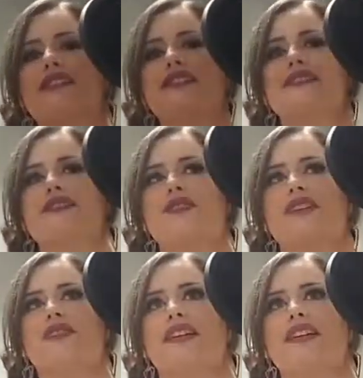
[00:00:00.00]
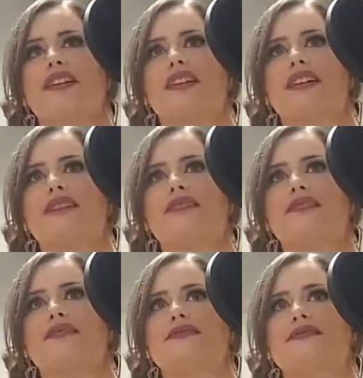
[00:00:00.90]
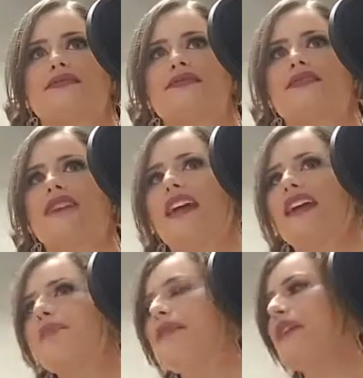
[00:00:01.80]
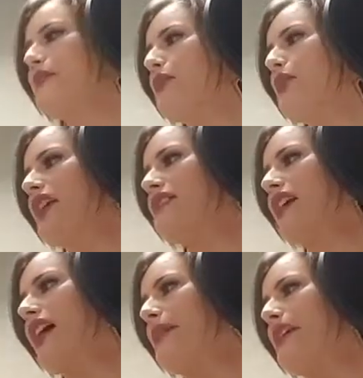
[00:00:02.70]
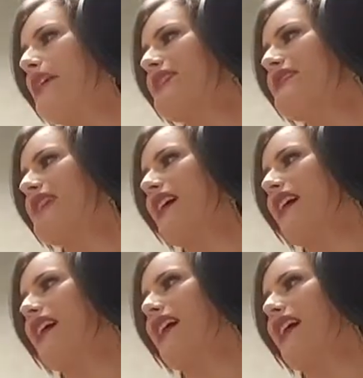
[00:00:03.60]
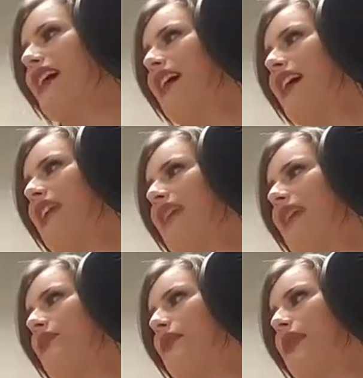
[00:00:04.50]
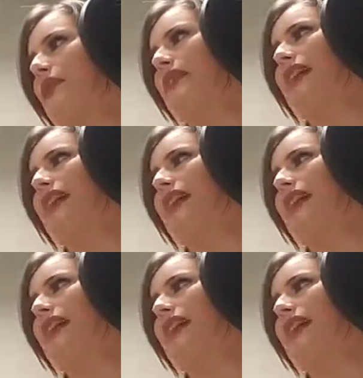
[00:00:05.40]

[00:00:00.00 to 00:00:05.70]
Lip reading: just sort of like, I keep with like boring topics. And then when I'm